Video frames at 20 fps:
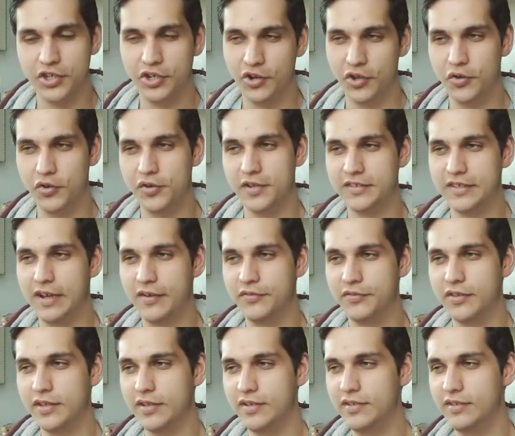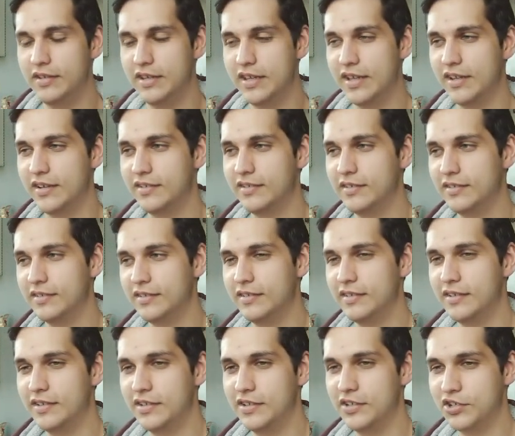You just have to,
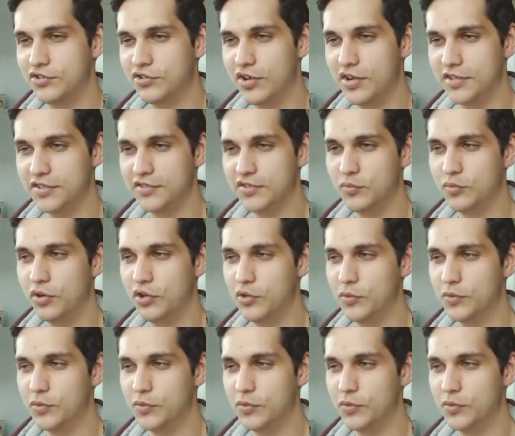trust that what you're